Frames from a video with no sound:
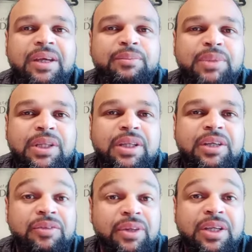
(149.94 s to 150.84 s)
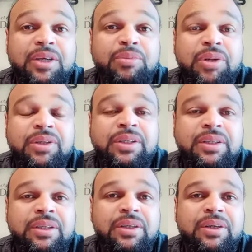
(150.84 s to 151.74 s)
But if you think about it,
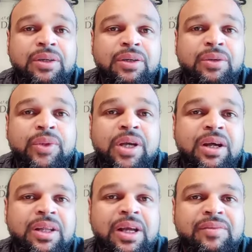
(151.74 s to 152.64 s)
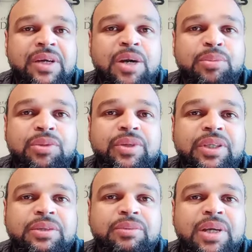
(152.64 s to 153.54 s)
we all have an
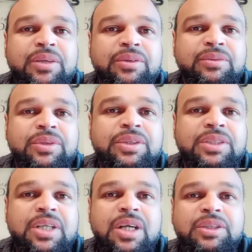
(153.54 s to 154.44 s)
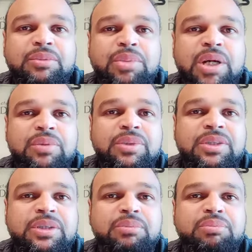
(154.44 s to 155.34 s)
operating manual which is called the Bible.
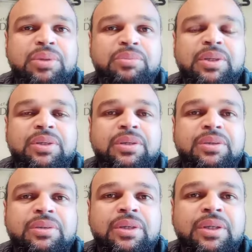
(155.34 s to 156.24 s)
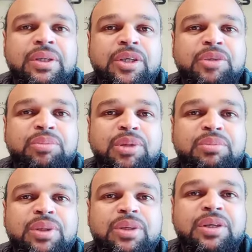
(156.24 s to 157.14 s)
It's a biblical
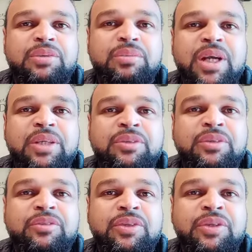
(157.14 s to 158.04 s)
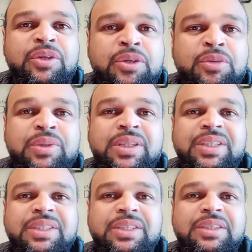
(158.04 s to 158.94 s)
biblical manual for human
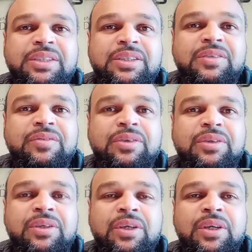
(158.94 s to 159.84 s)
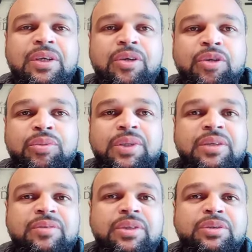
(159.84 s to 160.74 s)
existence, for human
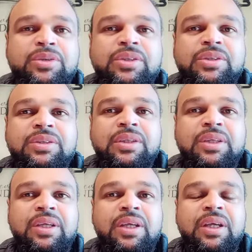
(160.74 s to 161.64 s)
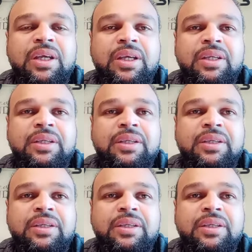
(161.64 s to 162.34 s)
evolution. And